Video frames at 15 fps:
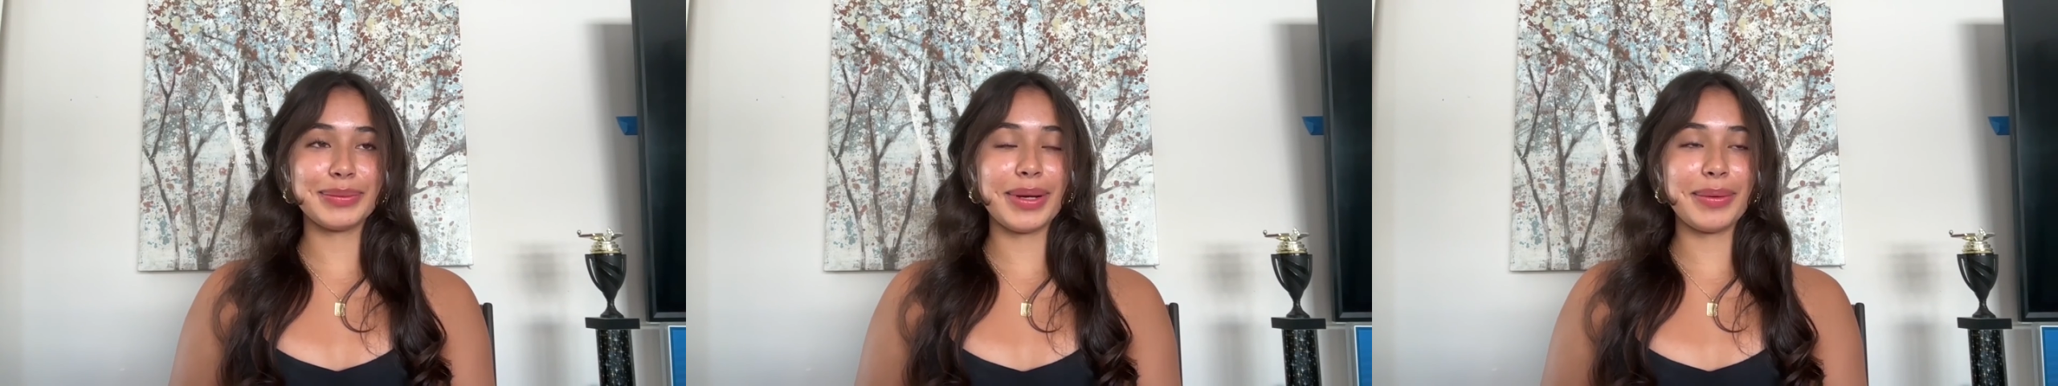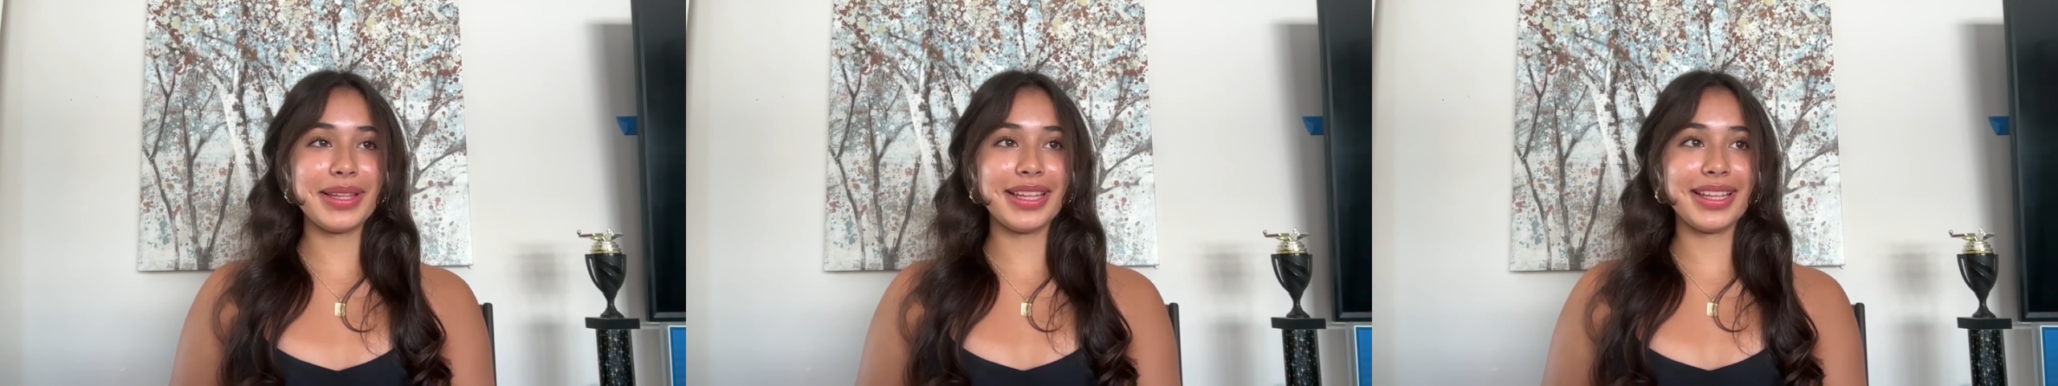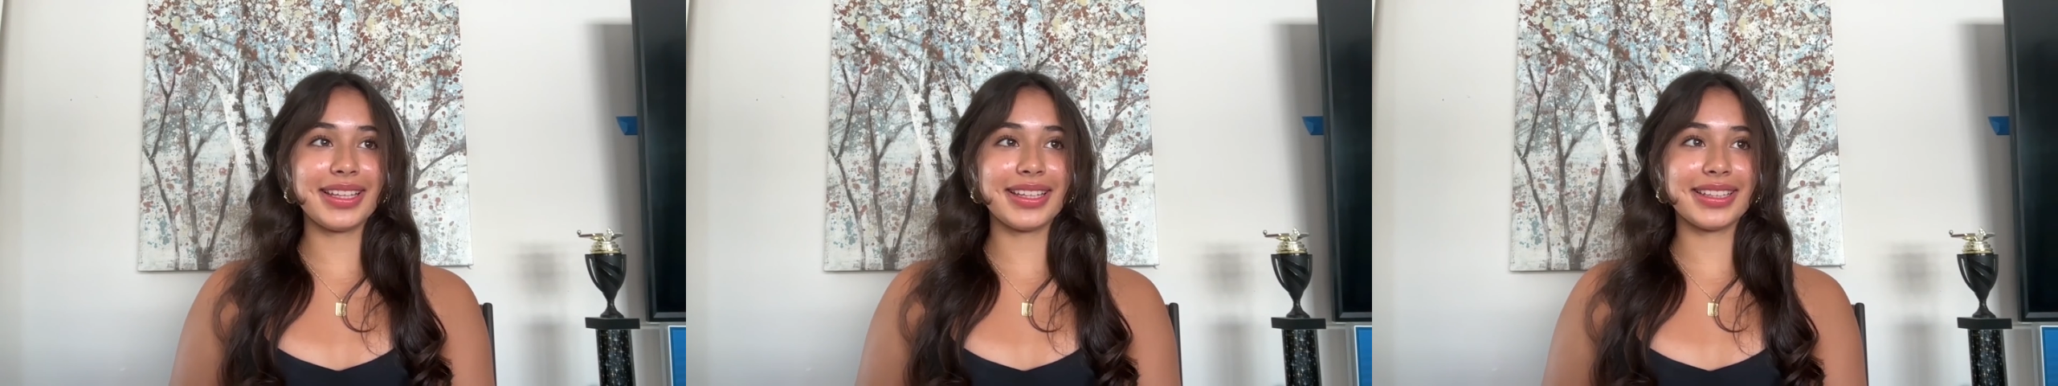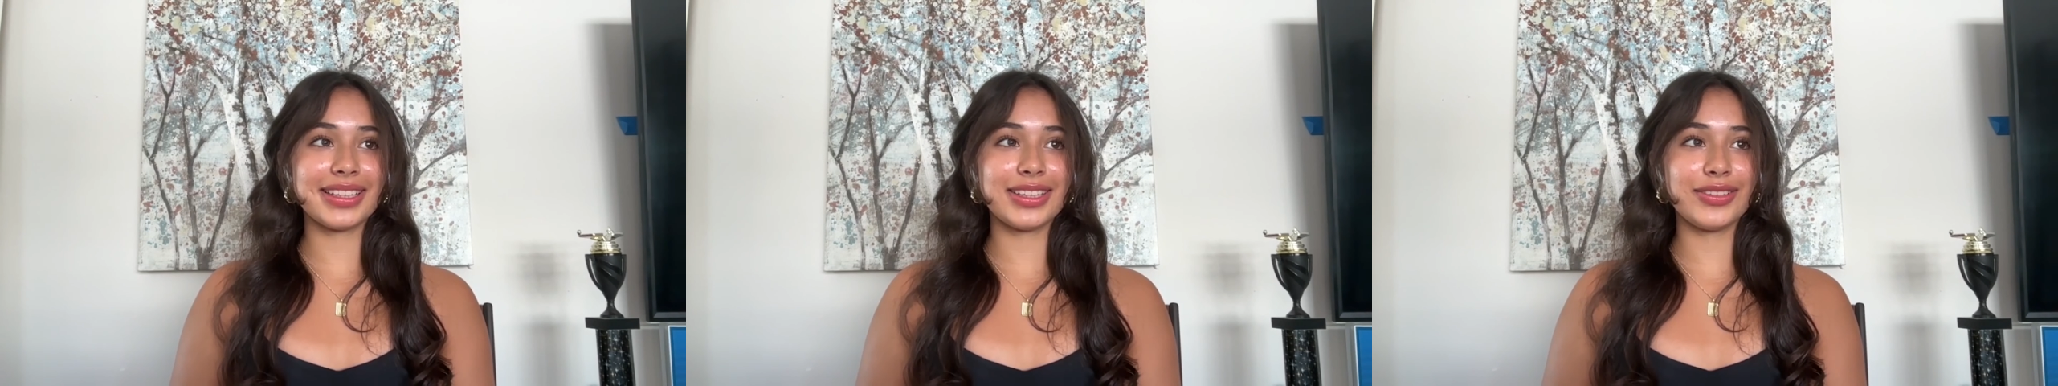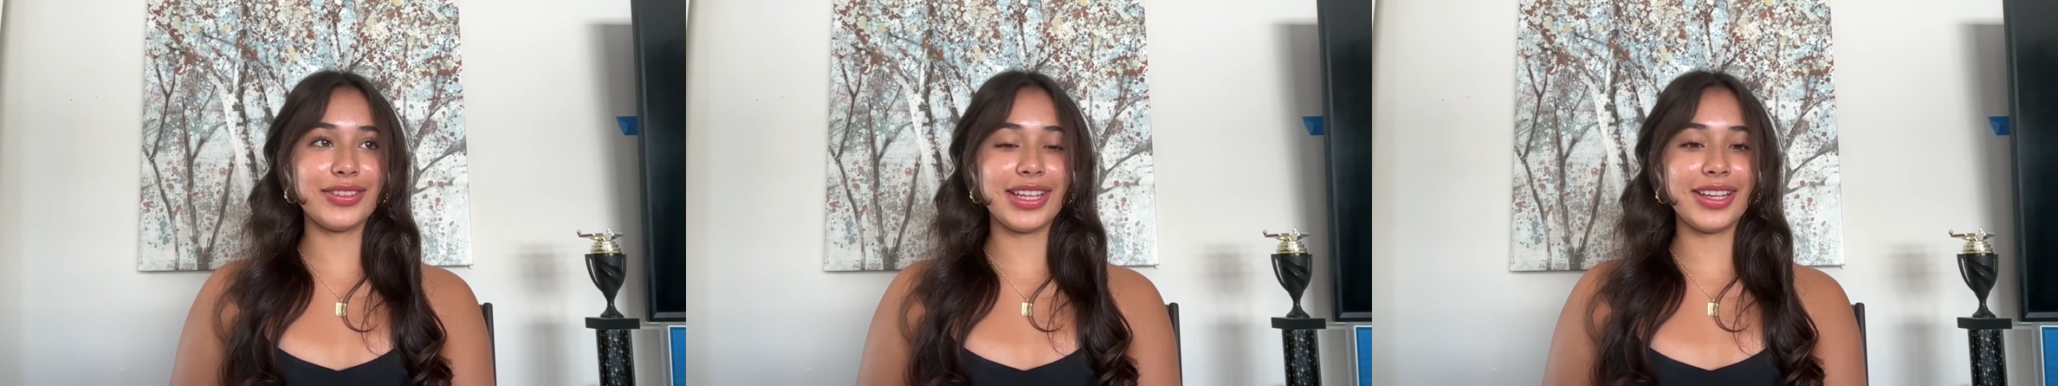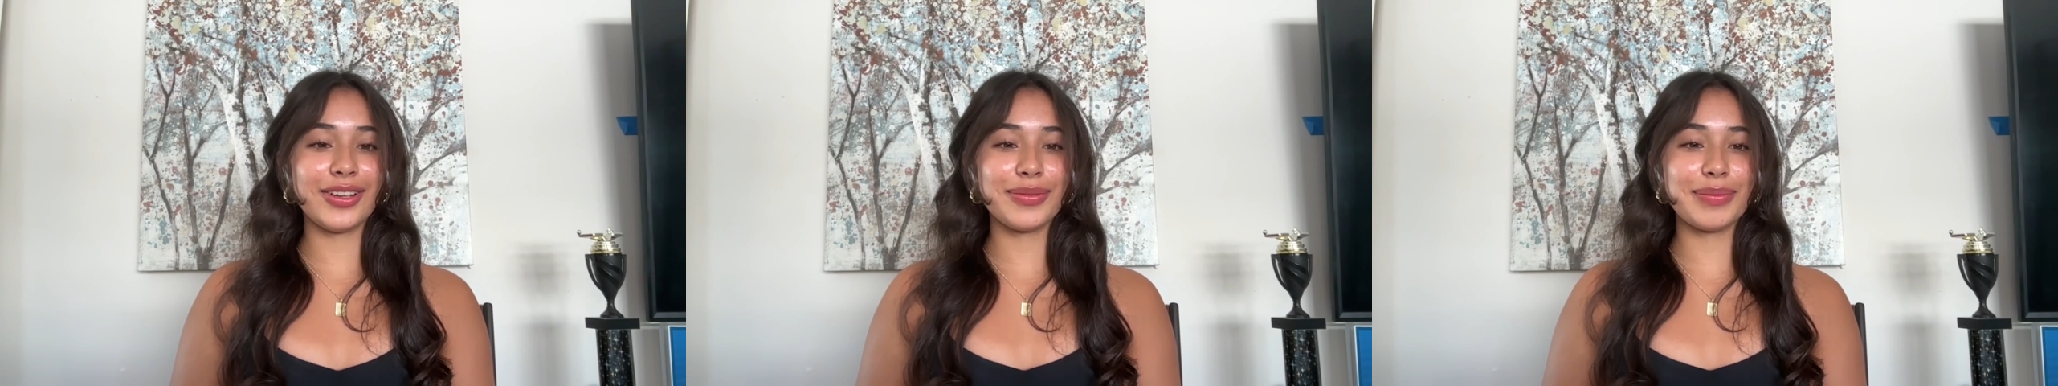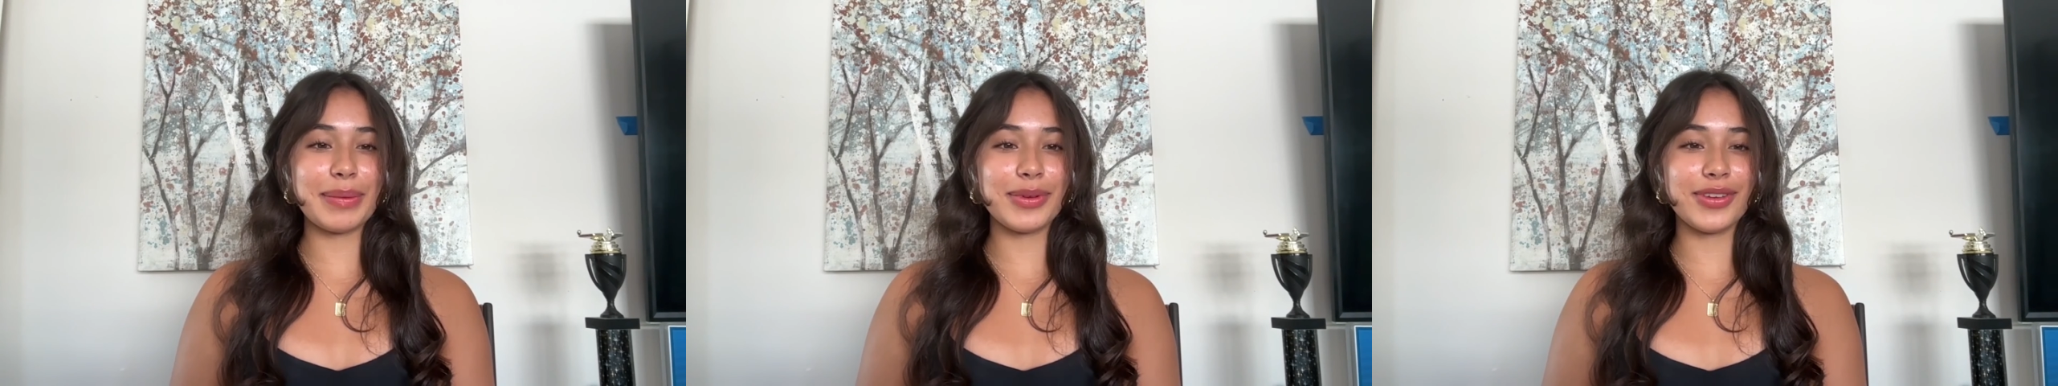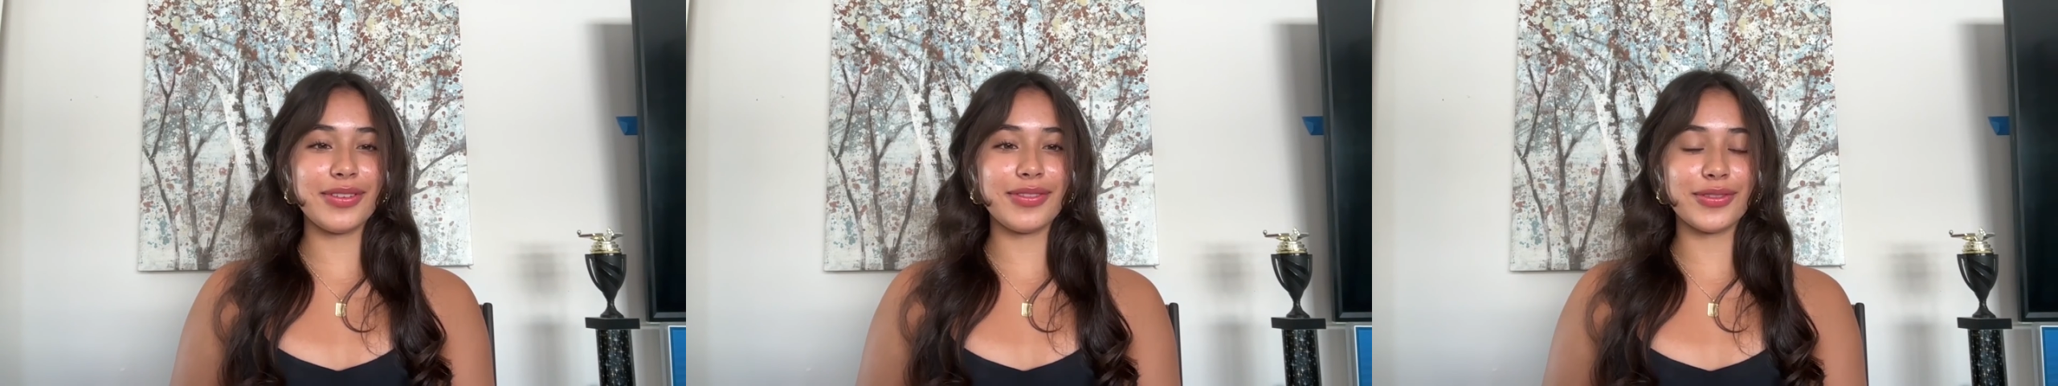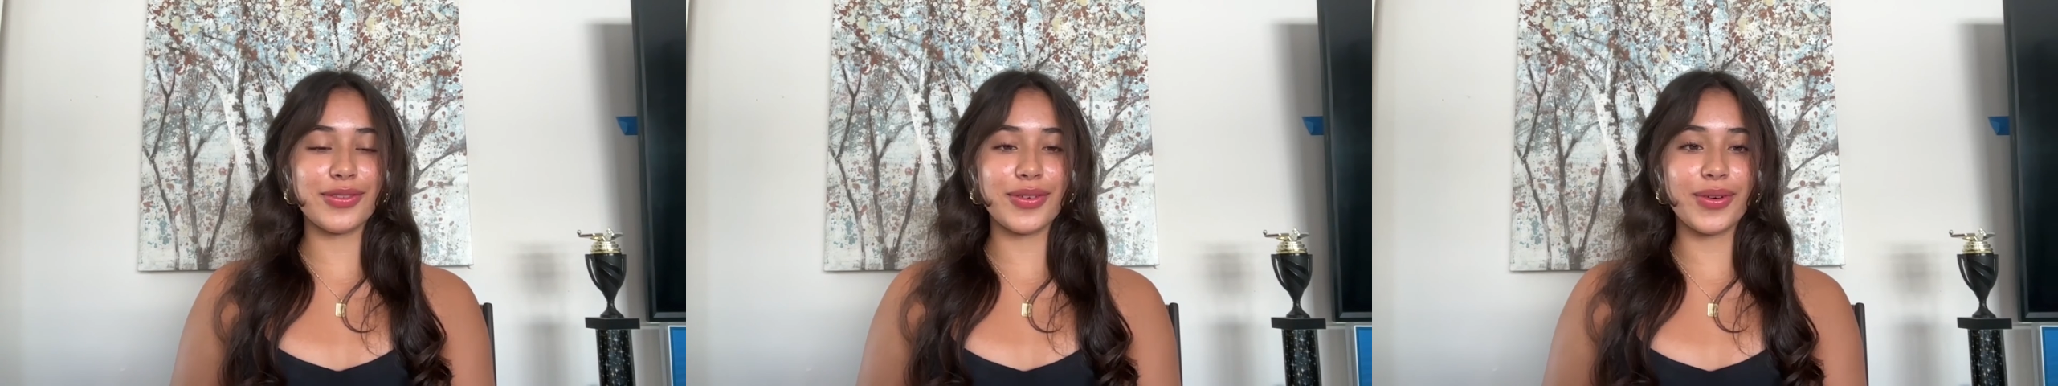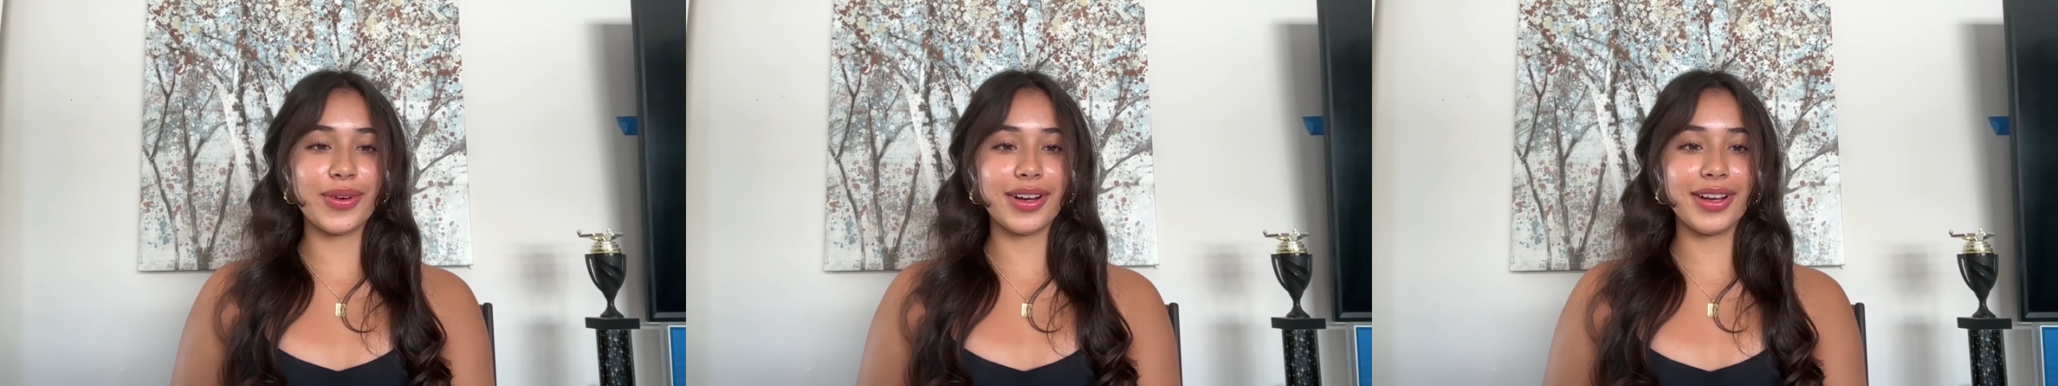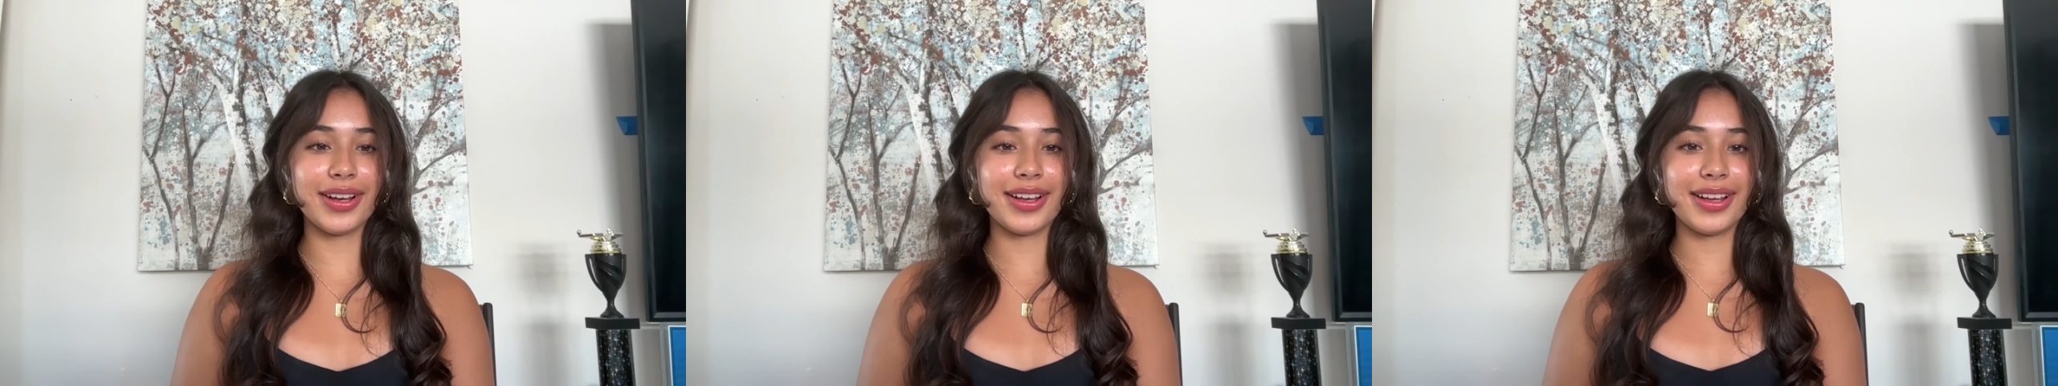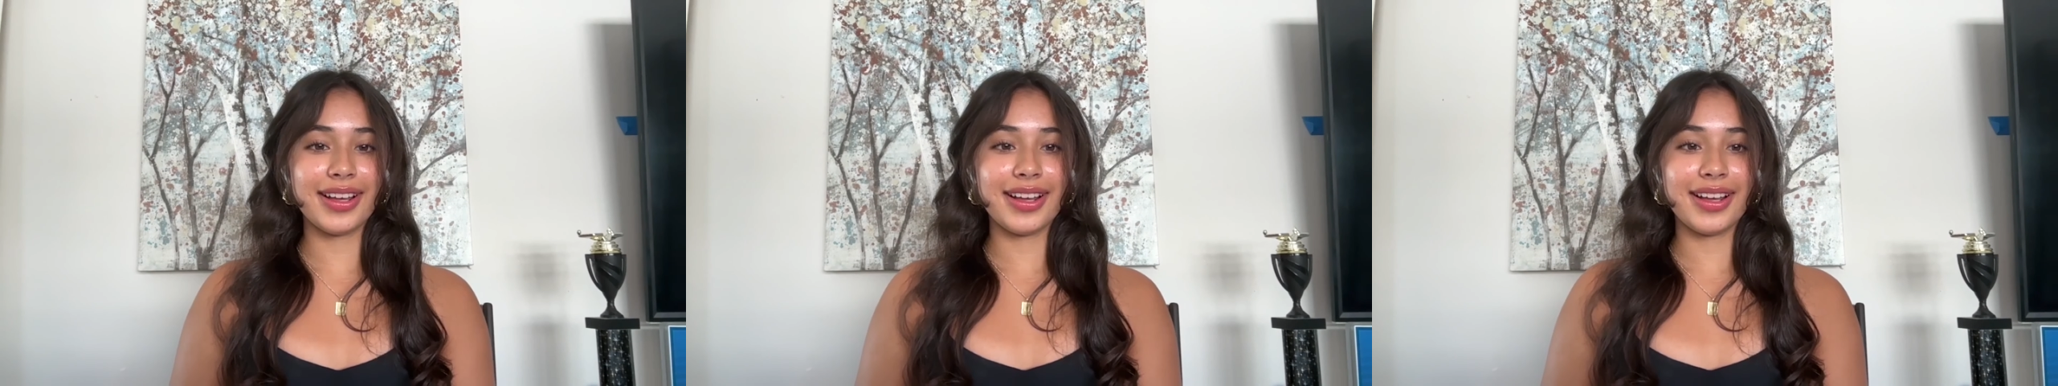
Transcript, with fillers: probably like three or maybe even four.